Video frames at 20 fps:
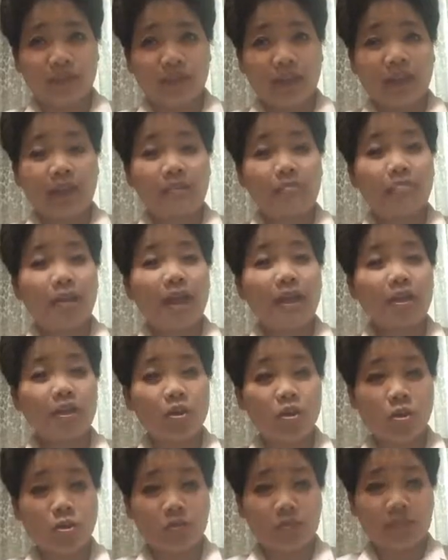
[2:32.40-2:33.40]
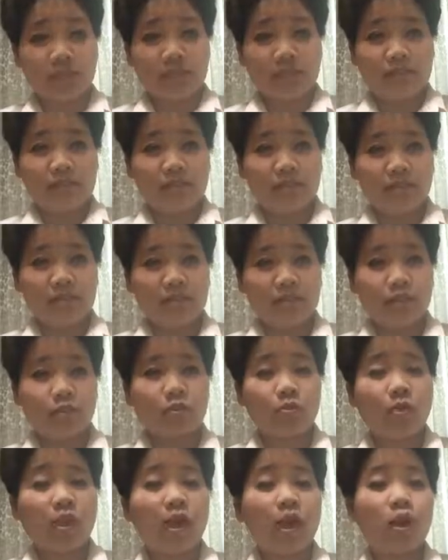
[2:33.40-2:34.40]
And my goal is
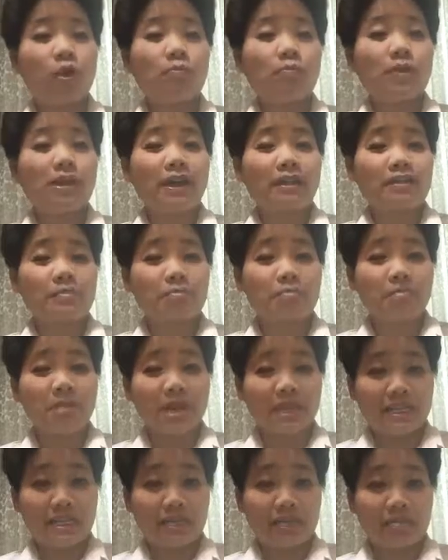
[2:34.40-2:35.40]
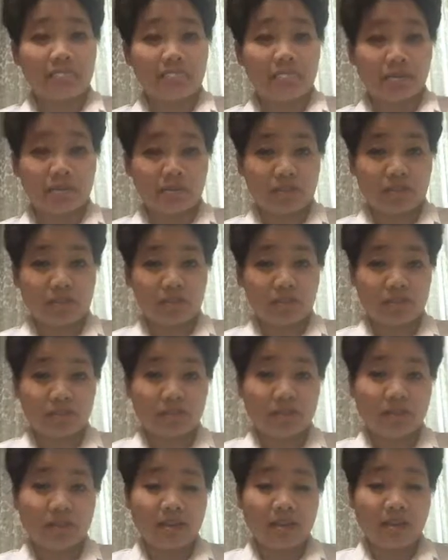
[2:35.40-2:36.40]
to help as many business
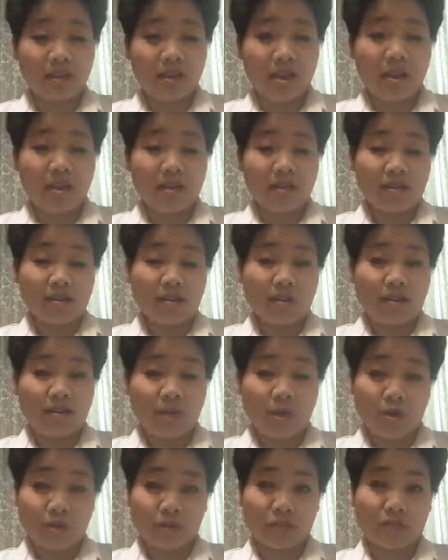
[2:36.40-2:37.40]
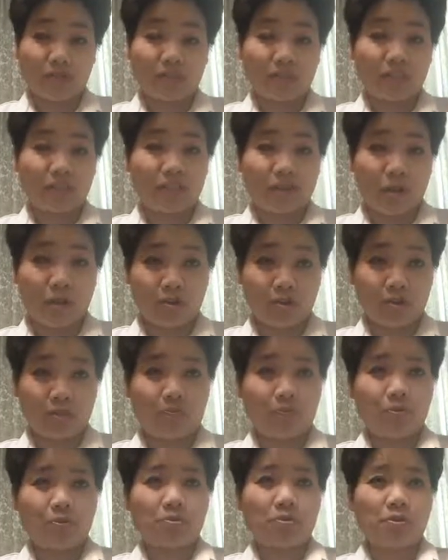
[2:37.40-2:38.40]
owners and
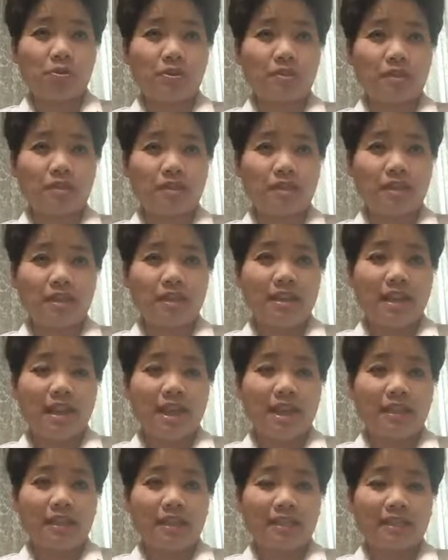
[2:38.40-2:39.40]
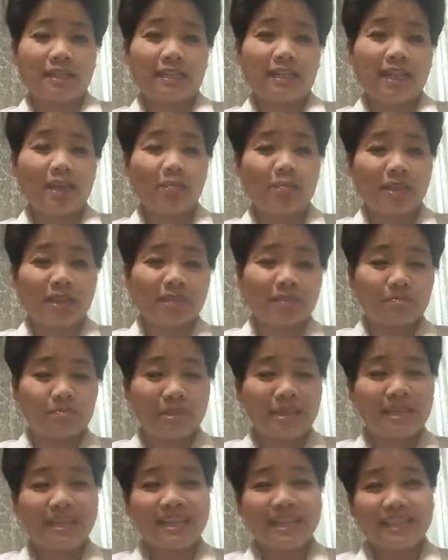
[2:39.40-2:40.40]
entrepreneurs, can help as
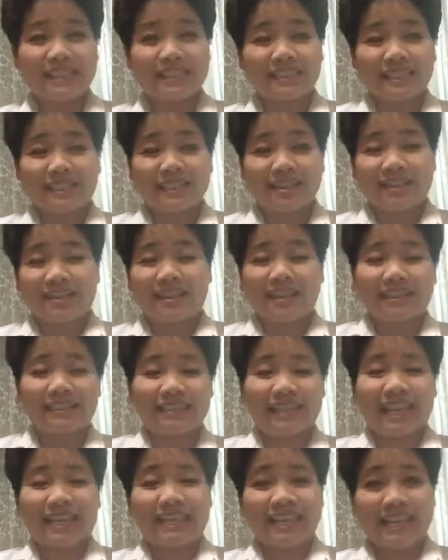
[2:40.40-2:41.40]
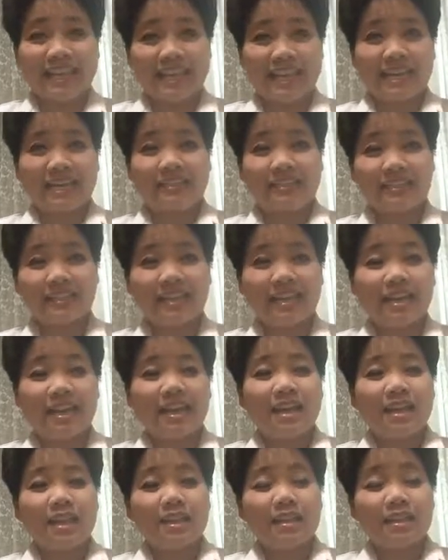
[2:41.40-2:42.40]
many as I can
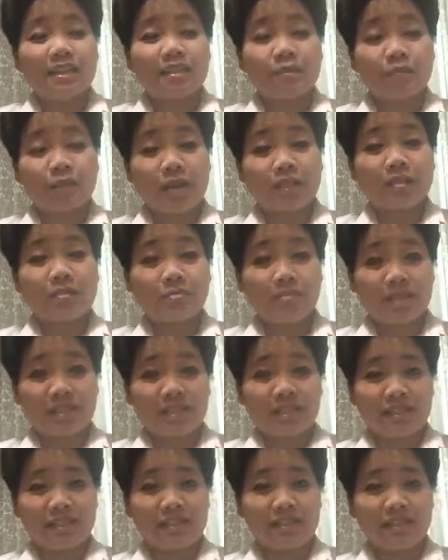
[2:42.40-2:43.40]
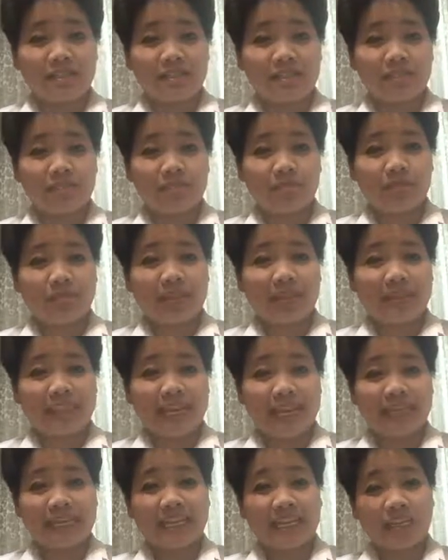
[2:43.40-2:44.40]
spread the message that
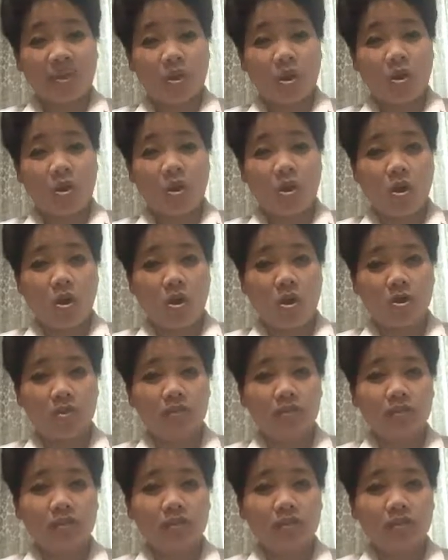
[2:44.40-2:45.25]
they can all